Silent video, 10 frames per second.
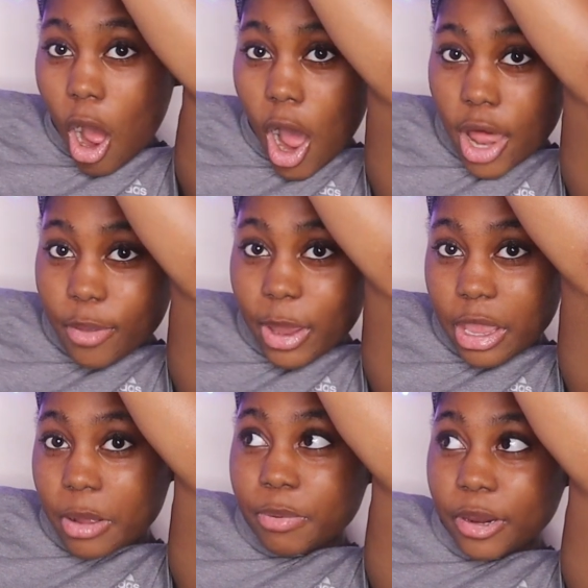all the
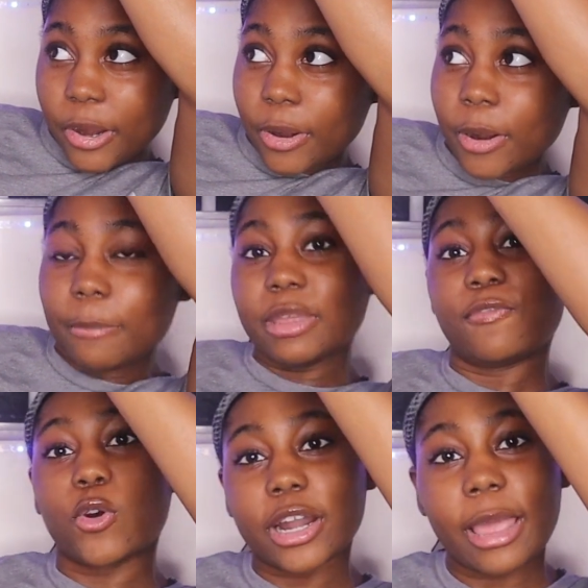way up here
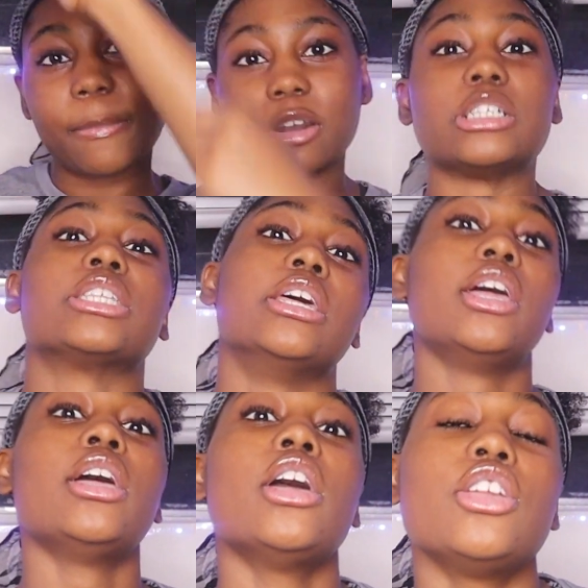before that person.
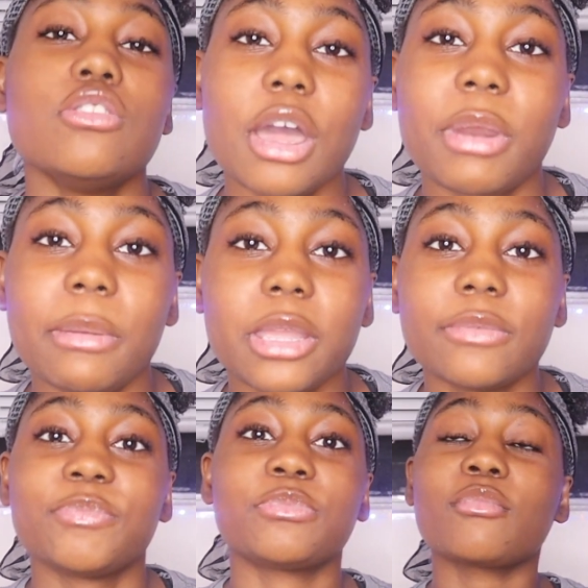You know what I
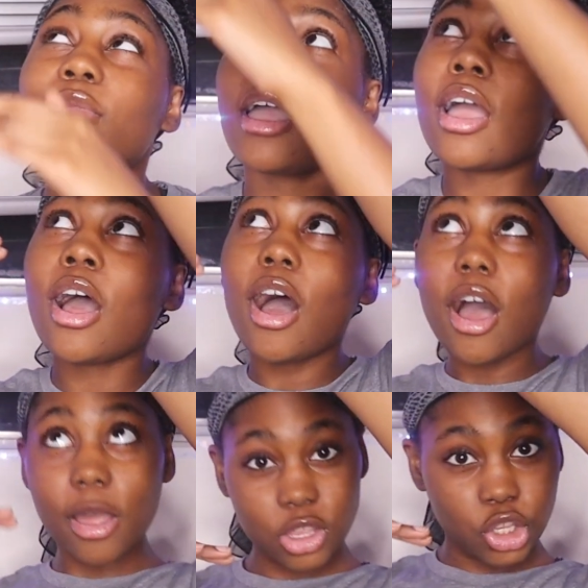
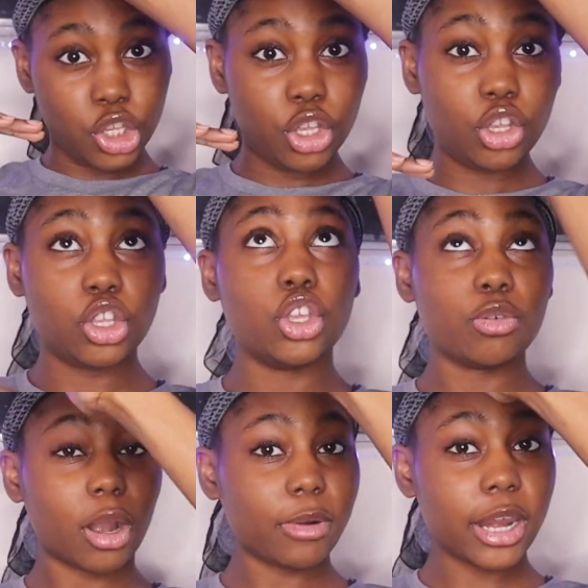mean?
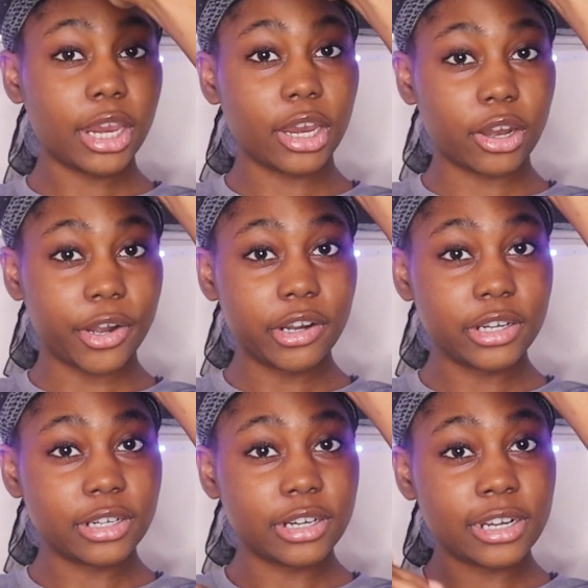You are right here.
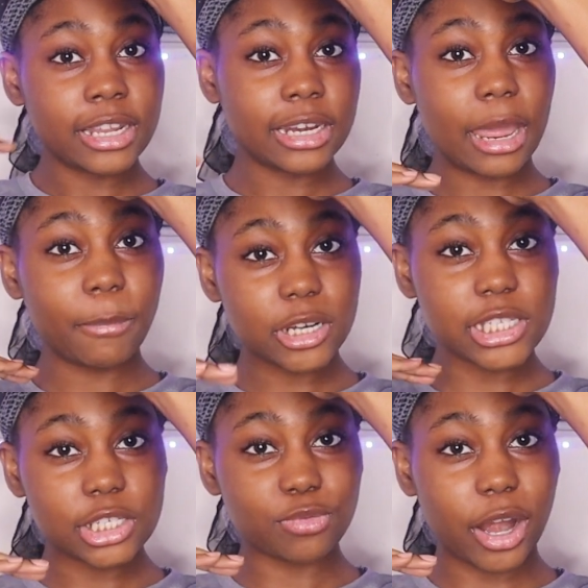That
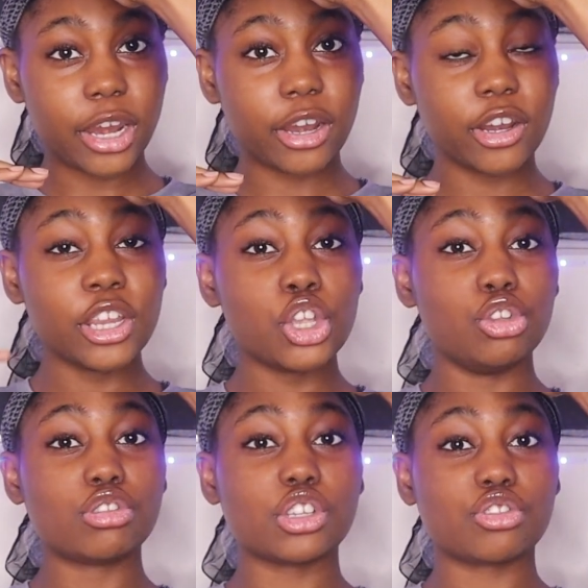person is right here.
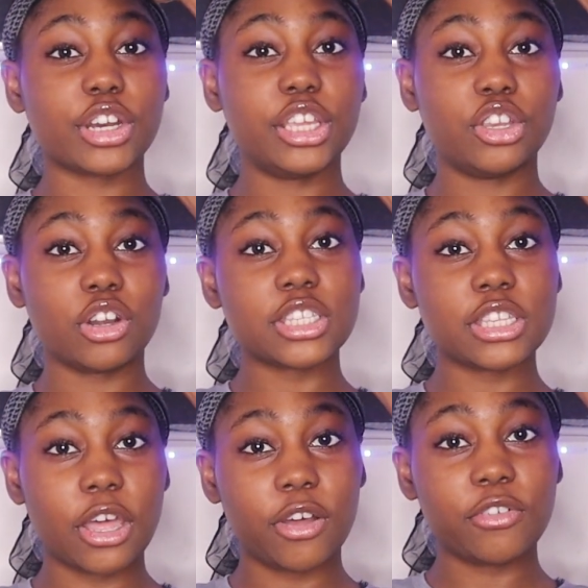You should treat
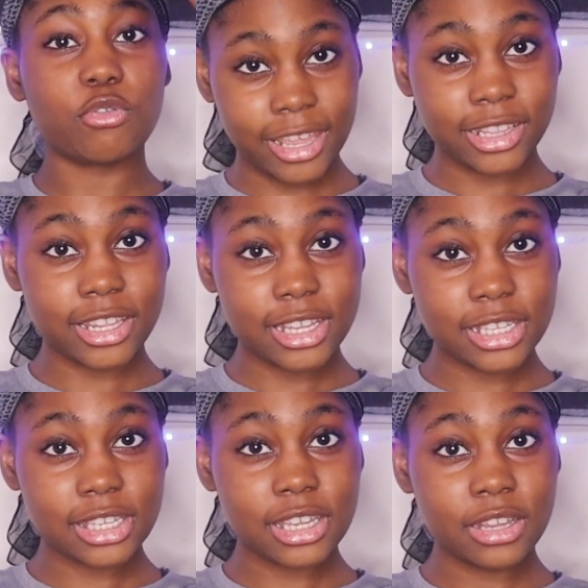yourself like
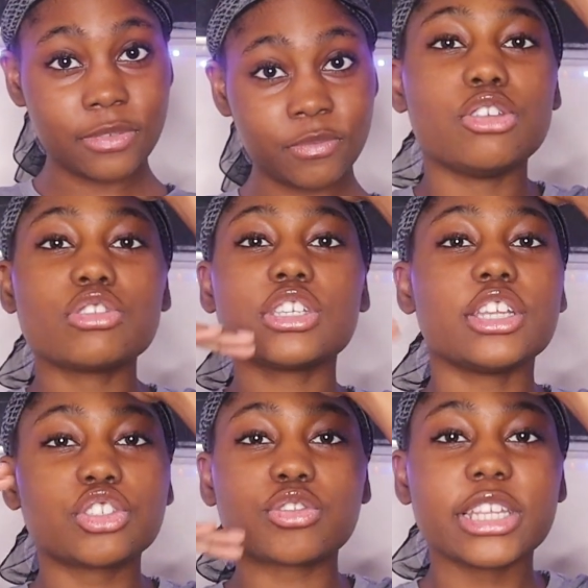this, and you
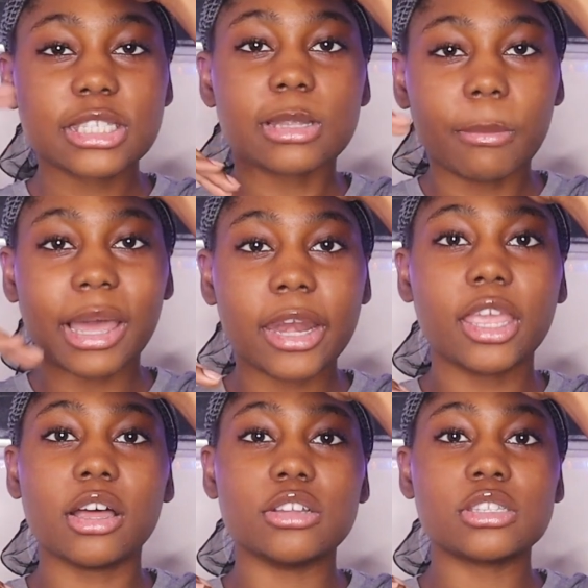shouldn't treat
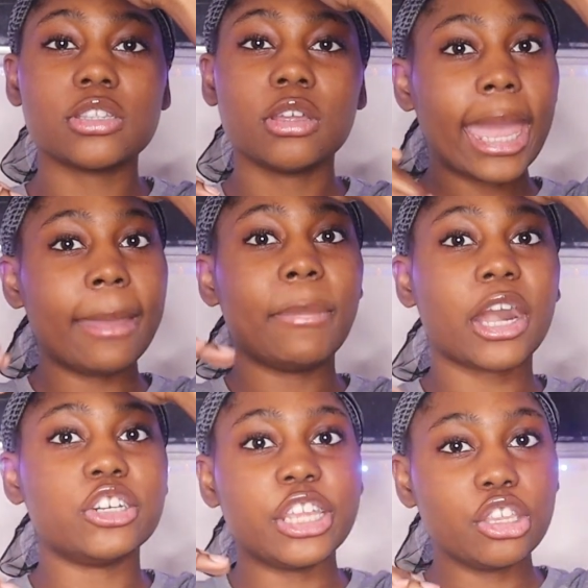somebody else way
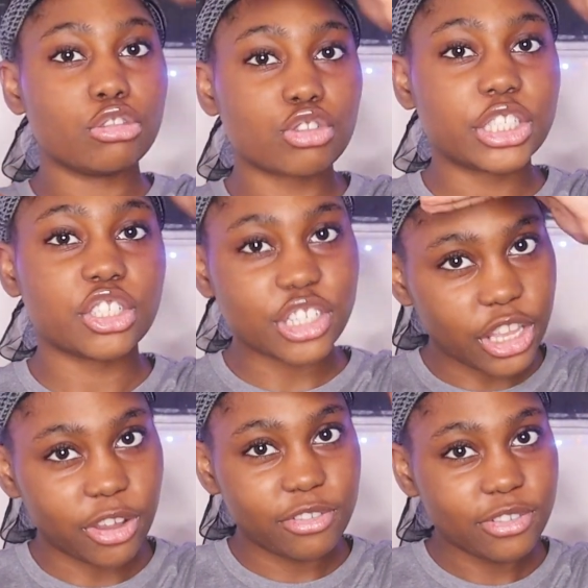better than you treat
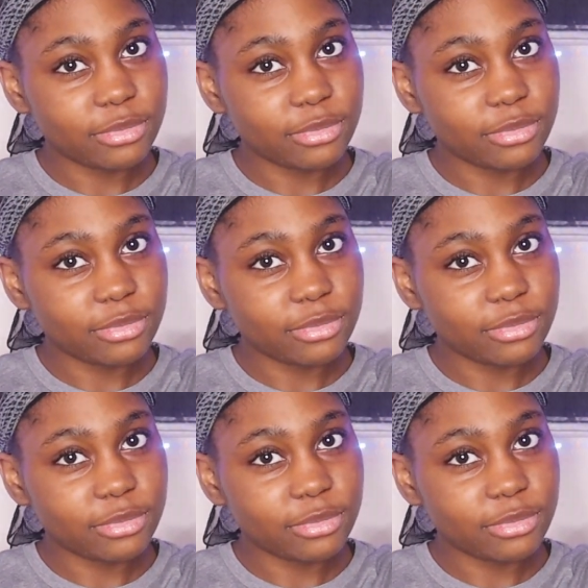yourself.